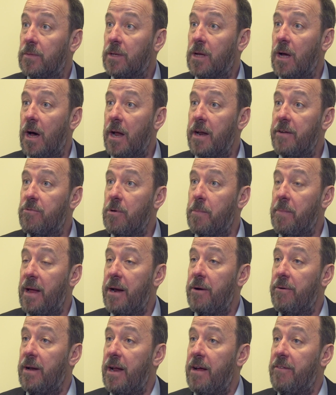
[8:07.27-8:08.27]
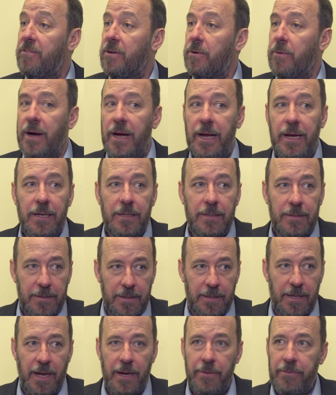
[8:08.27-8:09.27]
Cardiff were better in every way.
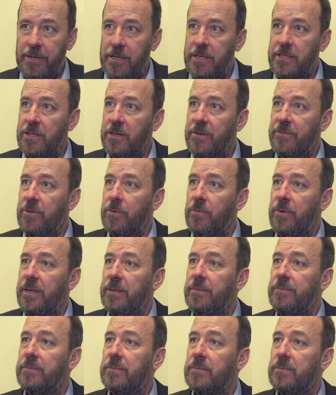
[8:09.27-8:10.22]
Today we deserved the win.